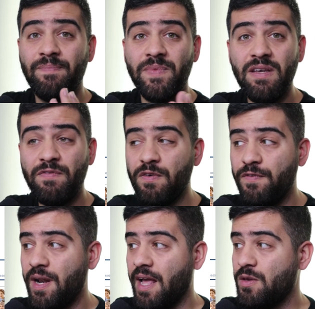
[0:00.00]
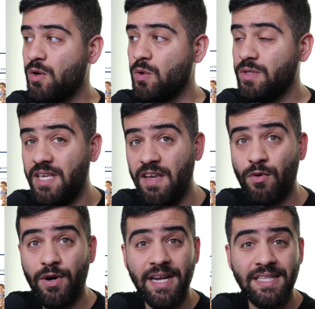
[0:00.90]
If you feel like you could give
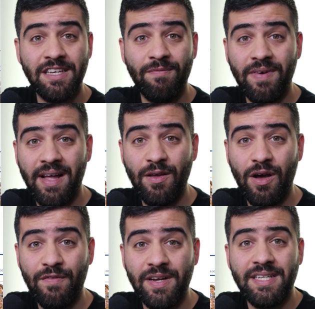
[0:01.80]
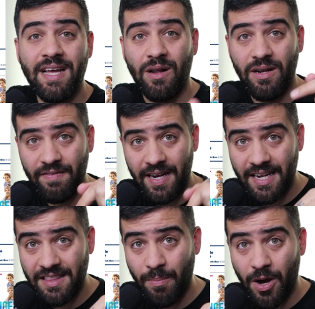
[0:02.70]
or get some value out of it, I'll leave a link
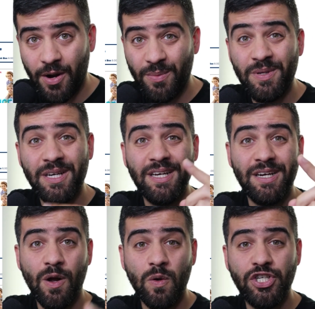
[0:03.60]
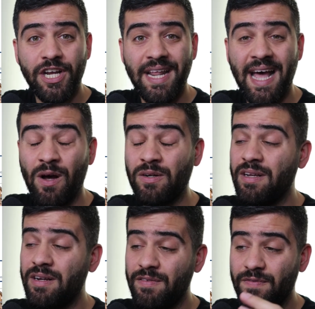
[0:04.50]
in the bottom. Go check it out.
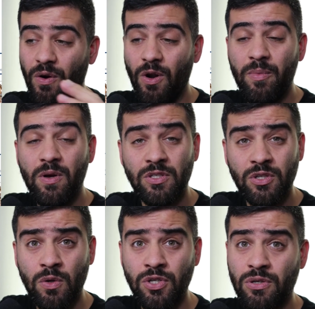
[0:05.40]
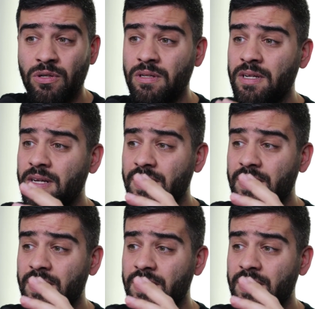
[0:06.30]
Follow me on social.